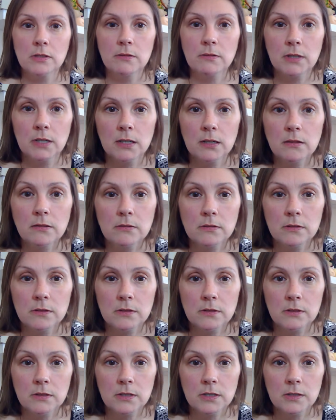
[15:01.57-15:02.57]
There we go.
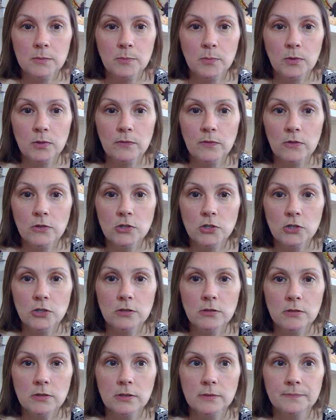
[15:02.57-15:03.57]
Nice bottle of orange
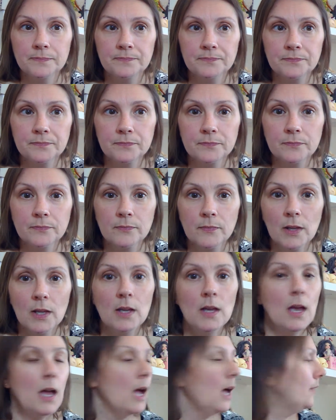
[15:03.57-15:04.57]
juice.
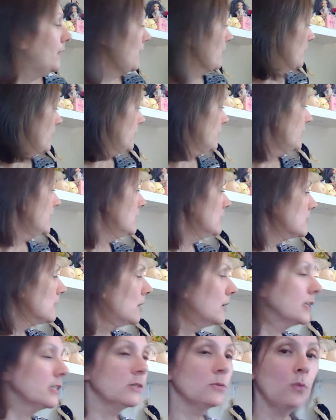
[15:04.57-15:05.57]
And then the things that
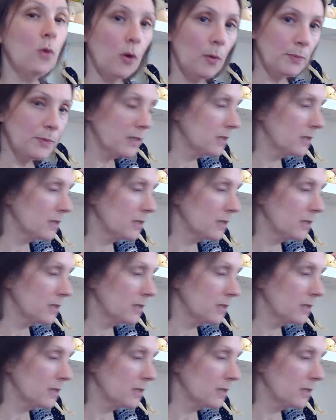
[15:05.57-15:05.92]
I swapped,